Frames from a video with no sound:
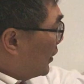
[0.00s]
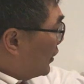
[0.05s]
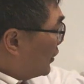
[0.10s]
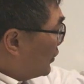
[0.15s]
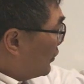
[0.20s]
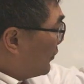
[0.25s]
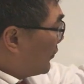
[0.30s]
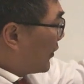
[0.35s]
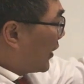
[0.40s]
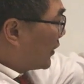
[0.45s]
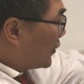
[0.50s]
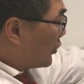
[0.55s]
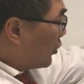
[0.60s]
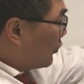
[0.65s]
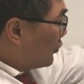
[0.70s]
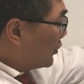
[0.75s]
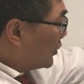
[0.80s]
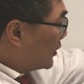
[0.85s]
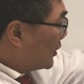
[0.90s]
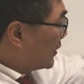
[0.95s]
So we've got
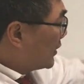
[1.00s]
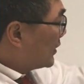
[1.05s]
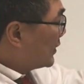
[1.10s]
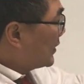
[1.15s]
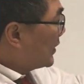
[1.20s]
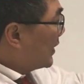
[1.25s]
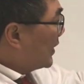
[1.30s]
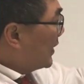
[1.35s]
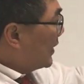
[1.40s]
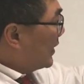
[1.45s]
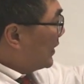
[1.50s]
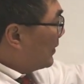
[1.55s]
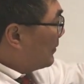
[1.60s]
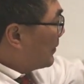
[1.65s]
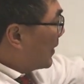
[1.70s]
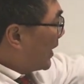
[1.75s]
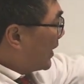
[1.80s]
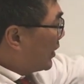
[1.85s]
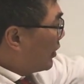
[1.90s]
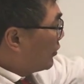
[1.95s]
ptosis,
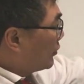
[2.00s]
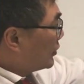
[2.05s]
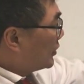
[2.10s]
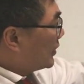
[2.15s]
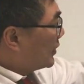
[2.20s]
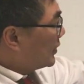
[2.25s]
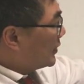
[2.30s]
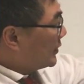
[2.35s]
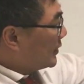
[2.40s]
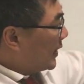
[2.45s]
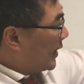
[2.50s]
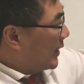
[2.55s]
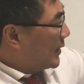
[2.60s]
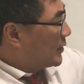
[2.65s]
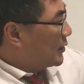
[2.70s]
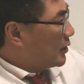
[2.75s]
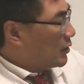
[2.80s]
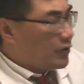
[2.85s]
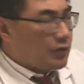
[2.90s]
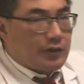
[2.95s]
miosis,
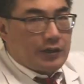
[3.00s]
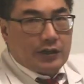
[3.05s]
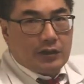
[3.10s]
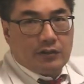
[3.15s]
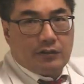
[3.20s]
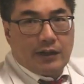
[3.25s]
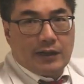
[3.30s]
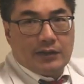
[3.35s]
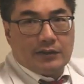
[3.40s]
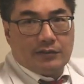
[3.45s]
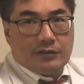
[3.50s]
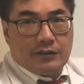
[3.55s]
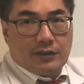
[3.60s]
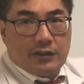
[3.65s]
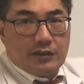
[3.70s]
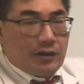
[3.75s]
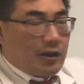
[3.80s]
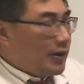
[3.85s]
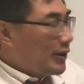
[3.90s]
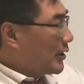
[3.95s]
anisocoria greater in
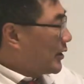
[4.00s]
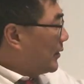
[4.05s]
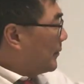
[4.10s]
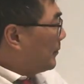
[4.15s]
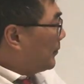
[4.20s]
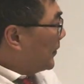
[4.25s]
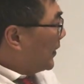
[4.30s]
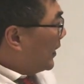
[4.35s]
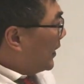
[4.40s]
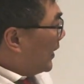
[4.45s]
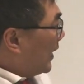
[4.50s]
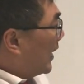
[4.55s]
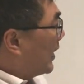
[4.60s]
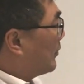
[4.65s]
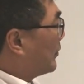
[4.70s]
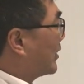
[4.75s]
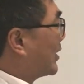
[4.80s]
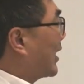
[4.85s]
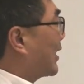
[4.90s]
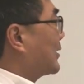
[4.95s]
the dark,
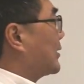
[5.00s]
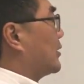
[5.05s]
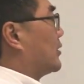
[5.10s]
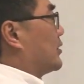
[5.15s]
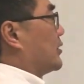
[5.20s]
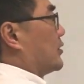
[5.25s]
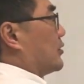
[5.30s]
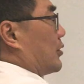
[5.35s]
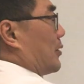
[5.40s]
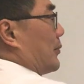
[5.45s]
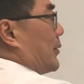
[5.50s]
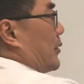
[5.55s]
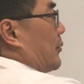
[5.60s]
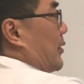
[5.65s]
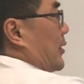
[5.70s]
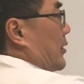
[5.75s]
and we'd like to determine